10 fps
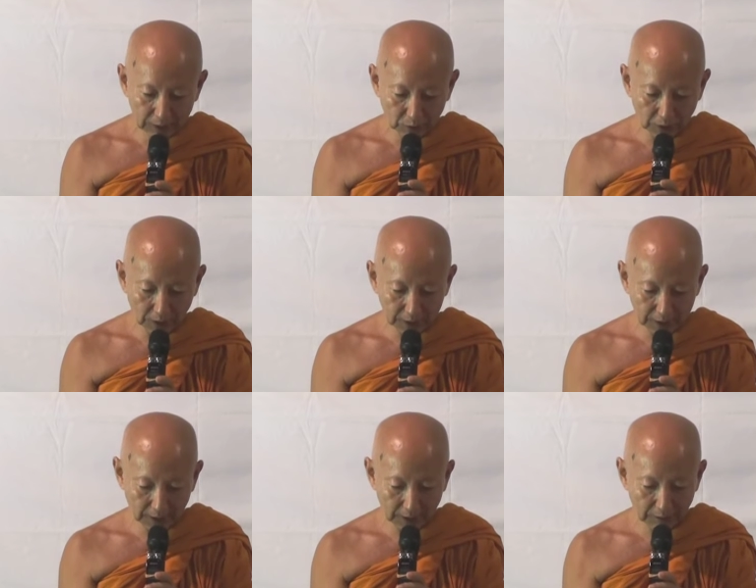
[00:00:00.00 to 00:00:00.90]
and the Buddha
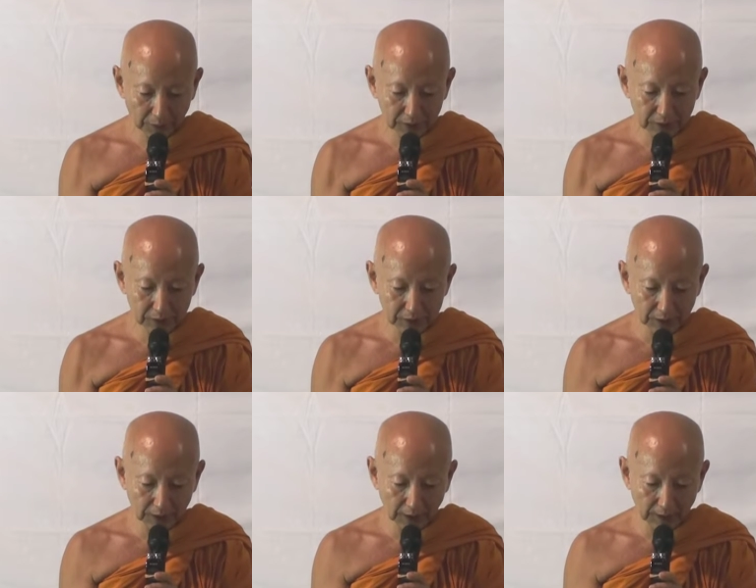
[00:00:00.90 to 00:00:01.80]
said,
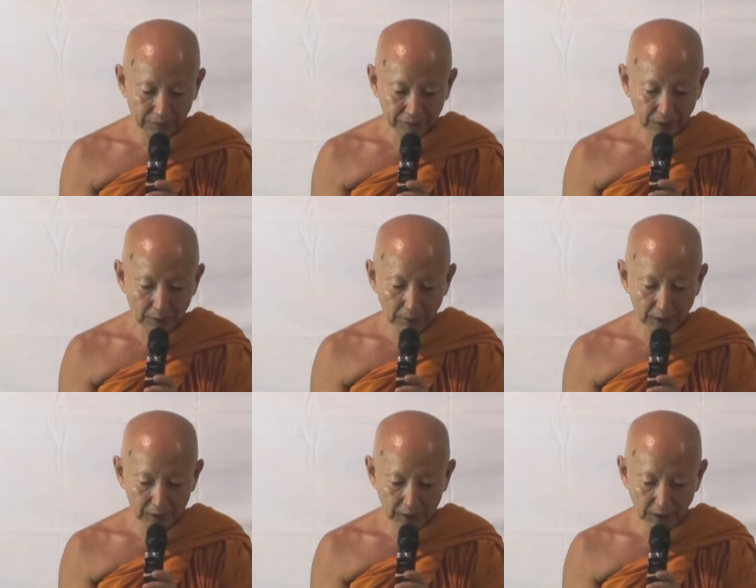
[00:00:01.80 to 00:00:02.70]
Panchasika,
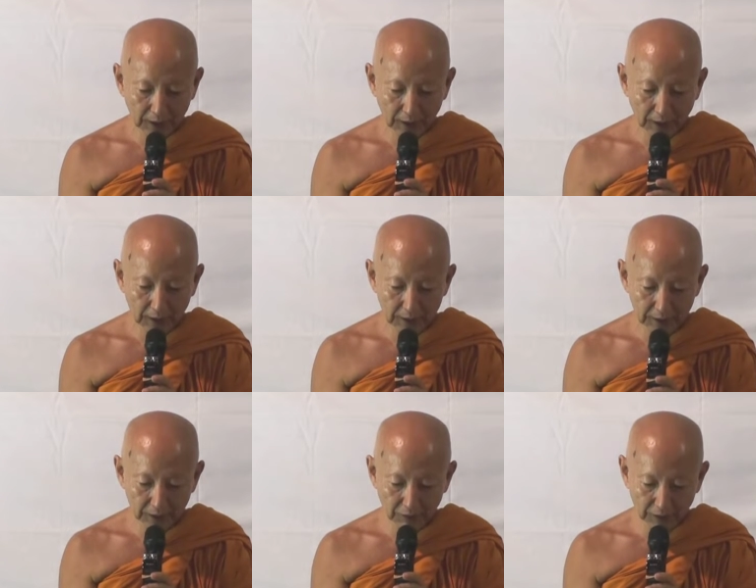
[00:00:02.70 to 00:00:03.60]
may Sakka,
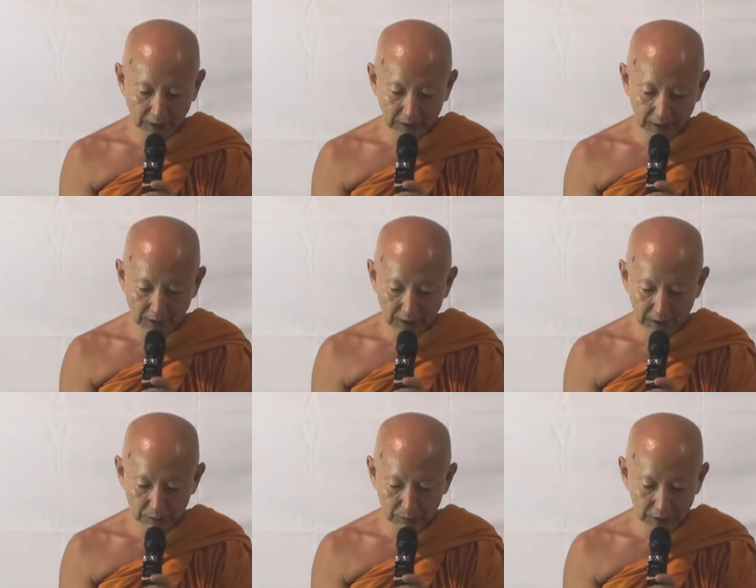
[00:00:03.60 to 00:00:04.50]
Devaraja,
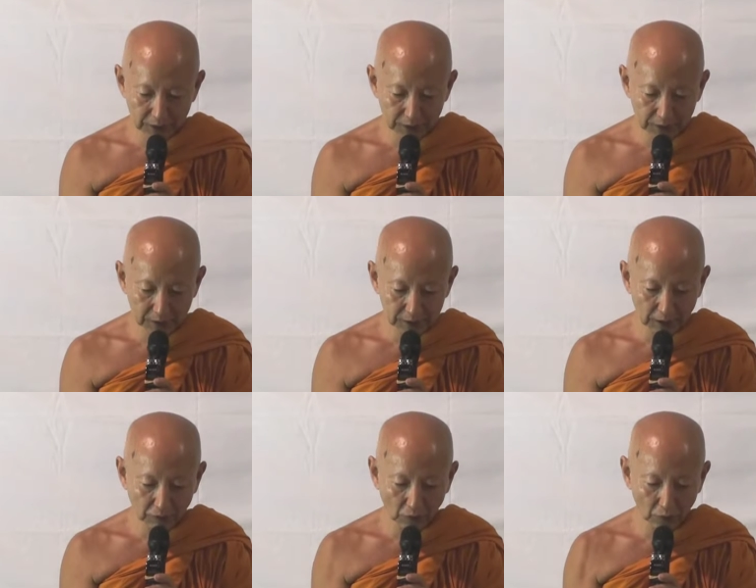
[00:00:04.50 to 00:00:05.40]
his ministers
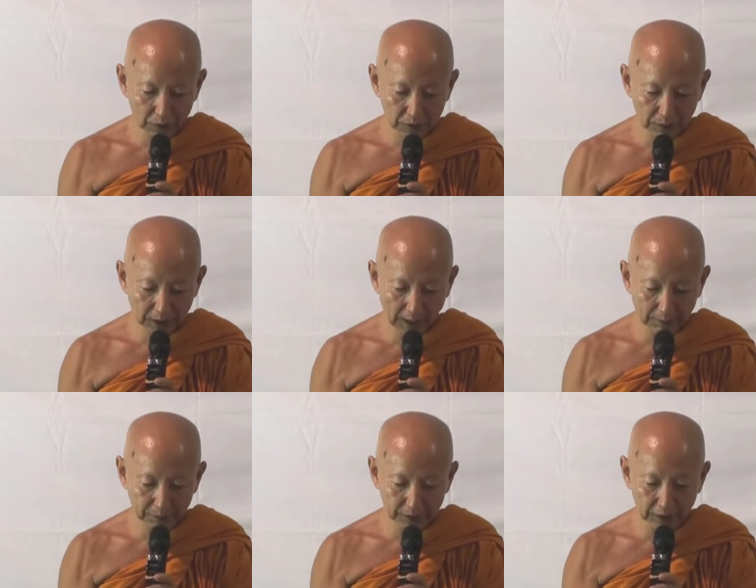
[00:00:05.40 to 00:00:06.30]
and followers be
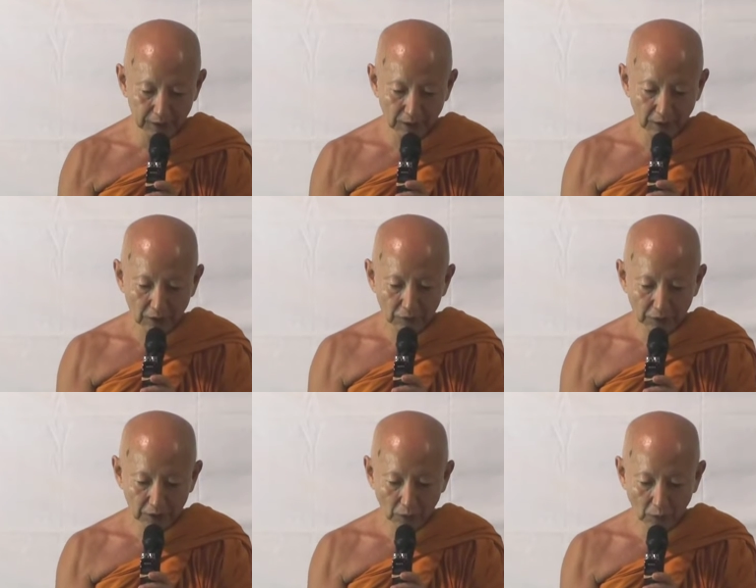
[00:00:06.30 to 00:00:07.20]
happy,
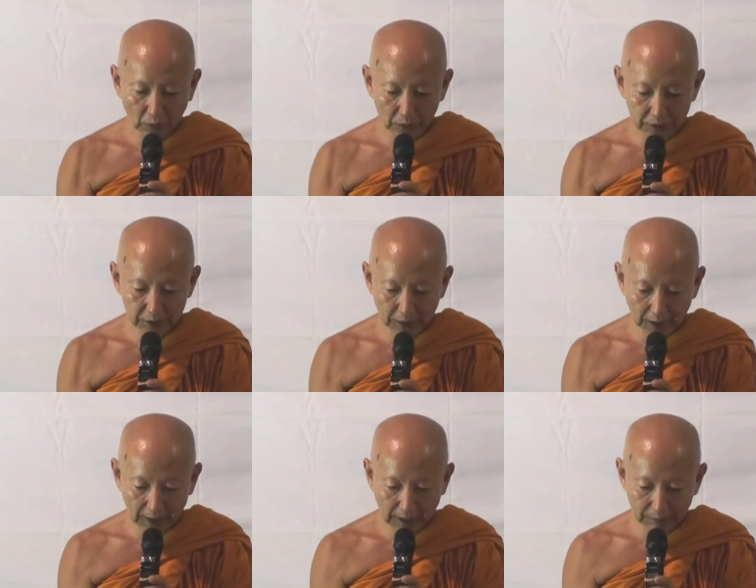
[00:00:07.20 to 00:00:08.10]
for they all
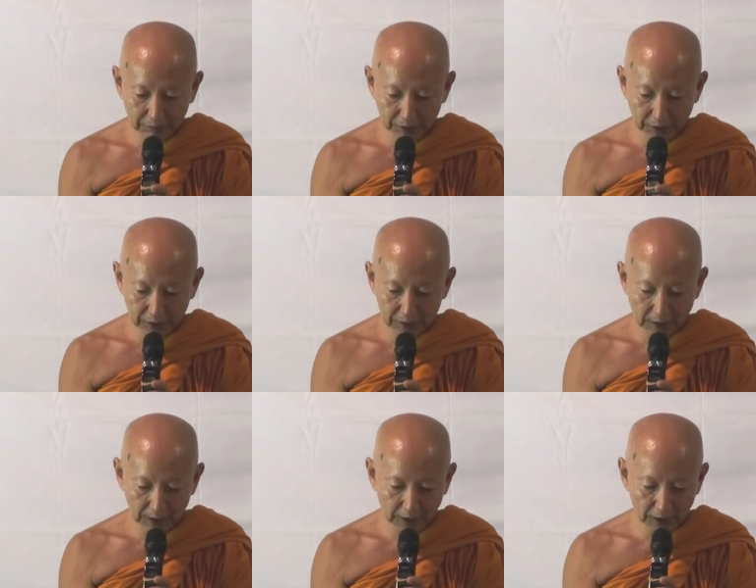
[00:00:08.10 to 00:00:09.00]
desire happiness.
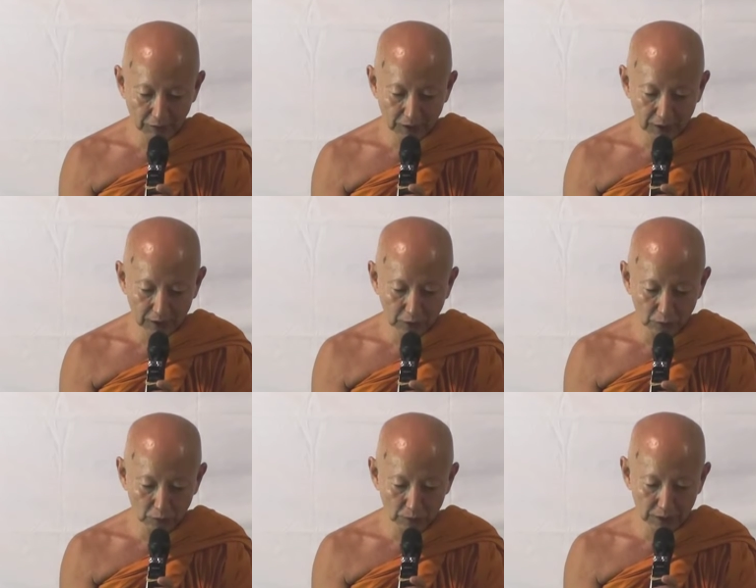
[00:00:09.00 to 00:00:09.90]
Devas,
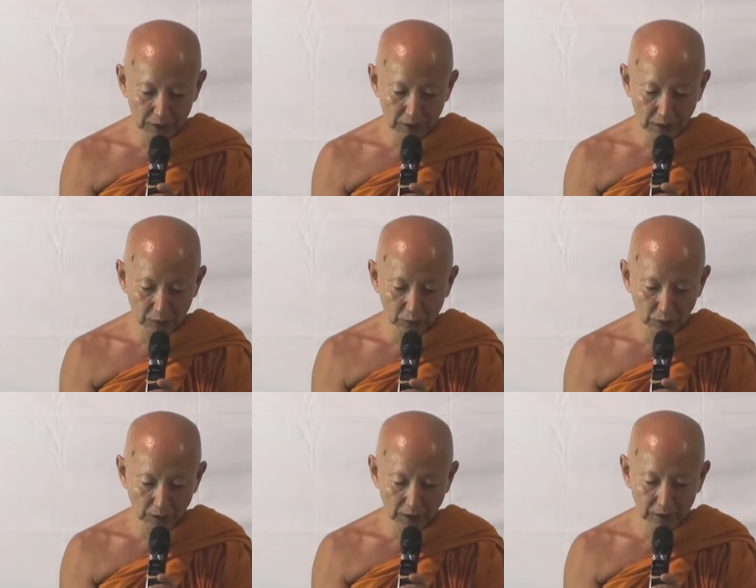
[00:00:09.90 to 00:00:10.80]
humans,
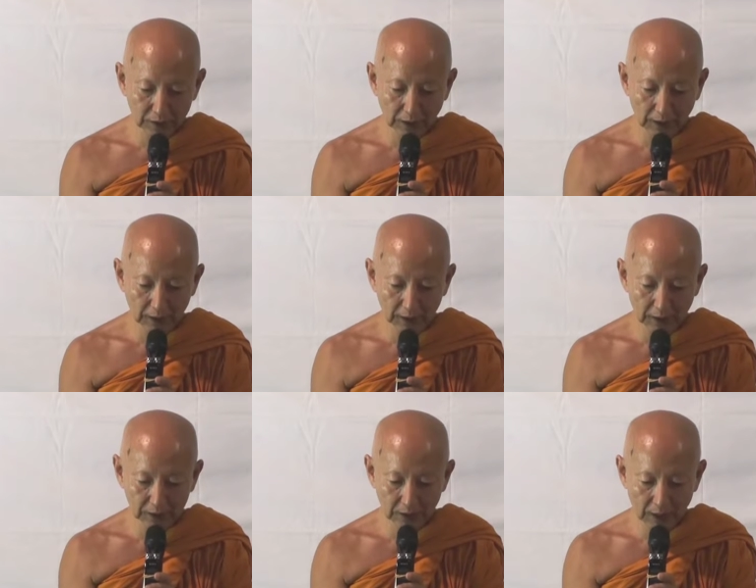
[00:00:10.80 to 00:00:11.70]
asuras,
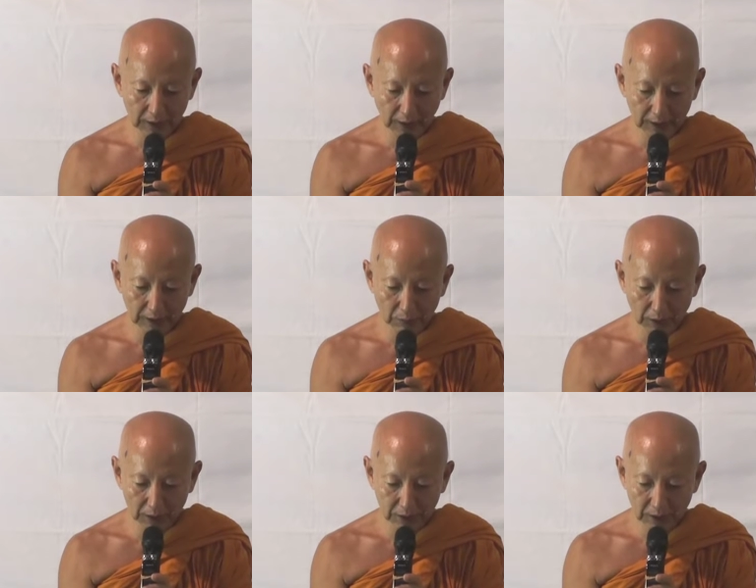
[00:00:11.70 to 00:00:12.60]
nagas,
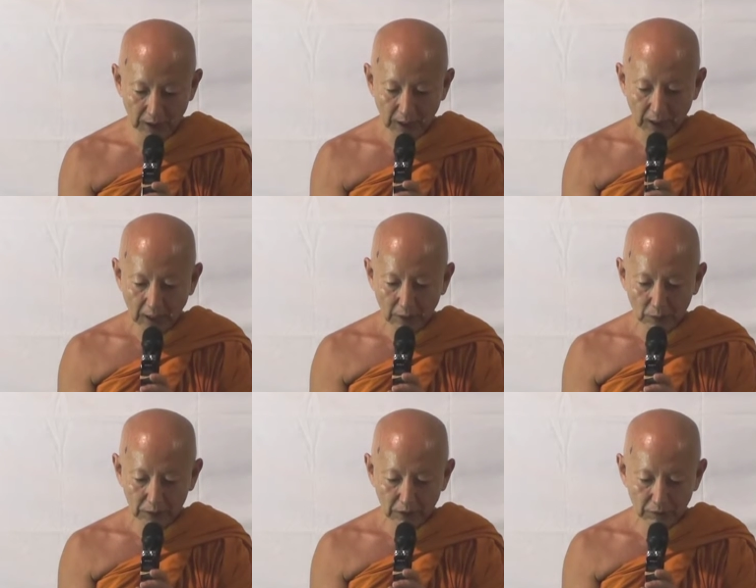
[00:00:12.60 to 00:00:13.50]
Gandhabas, and
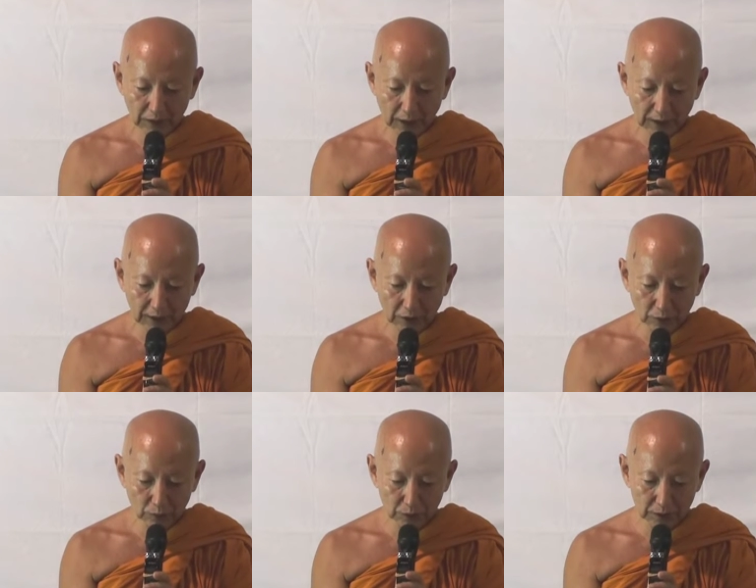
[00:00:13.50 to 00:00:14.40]
whatever other
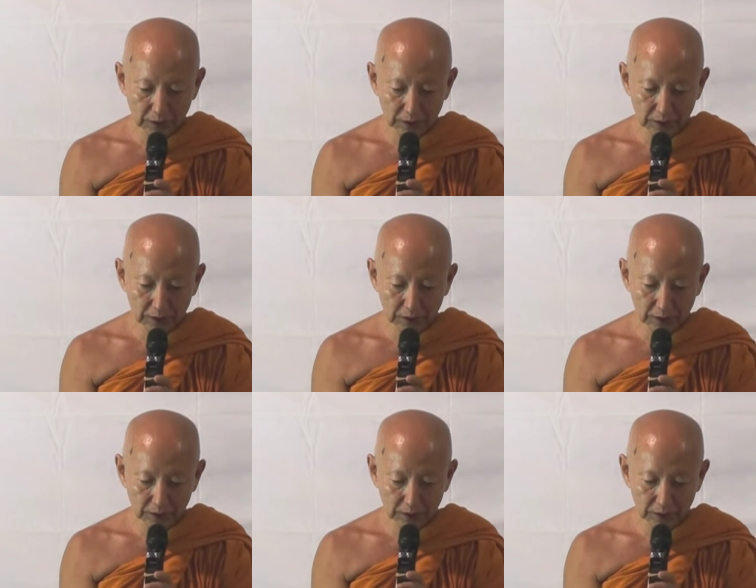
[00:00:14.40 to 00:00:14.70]
humans,